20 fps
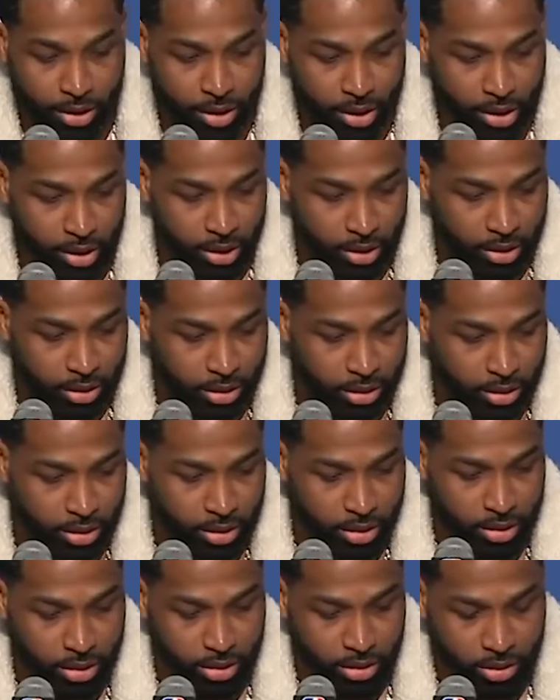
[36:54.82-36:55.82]
Tristan's home in
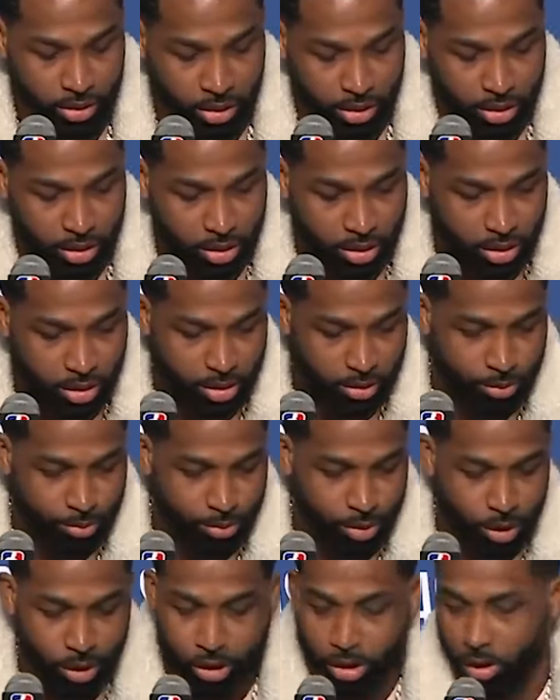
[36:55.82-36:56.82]
LA features four
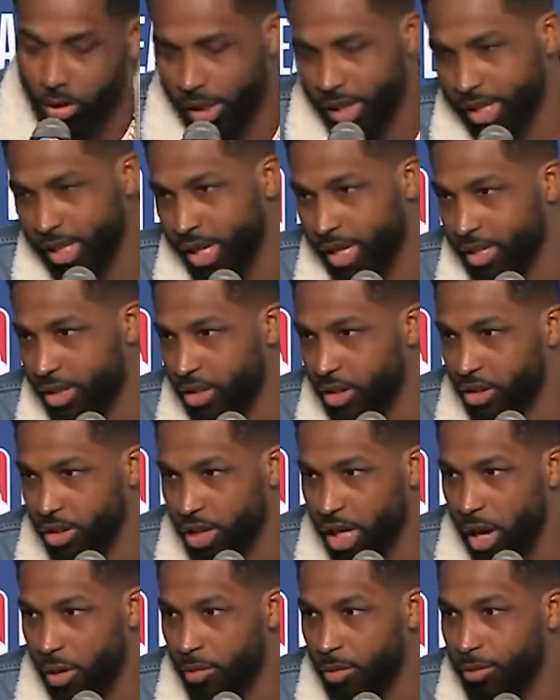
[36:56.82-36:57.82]
bedrooms, four
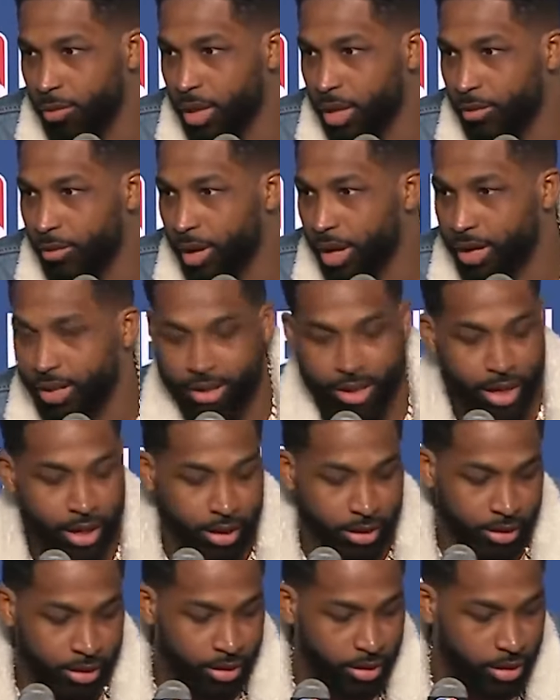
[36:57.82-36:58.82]
bathrooms, and 3,600
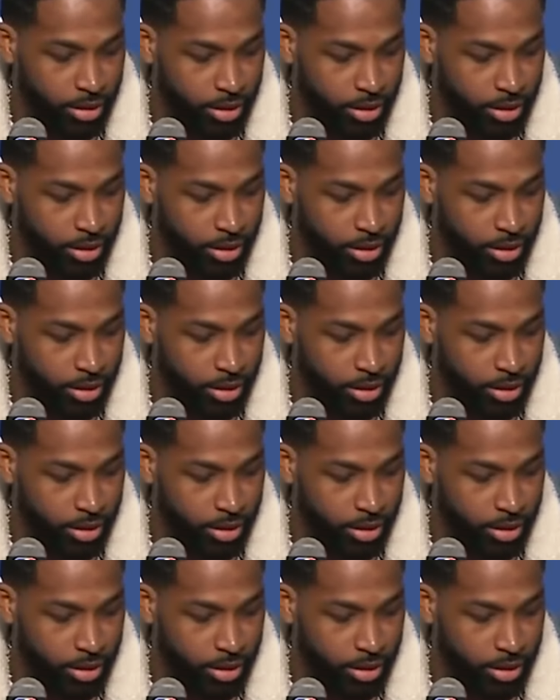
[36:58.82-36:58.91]
square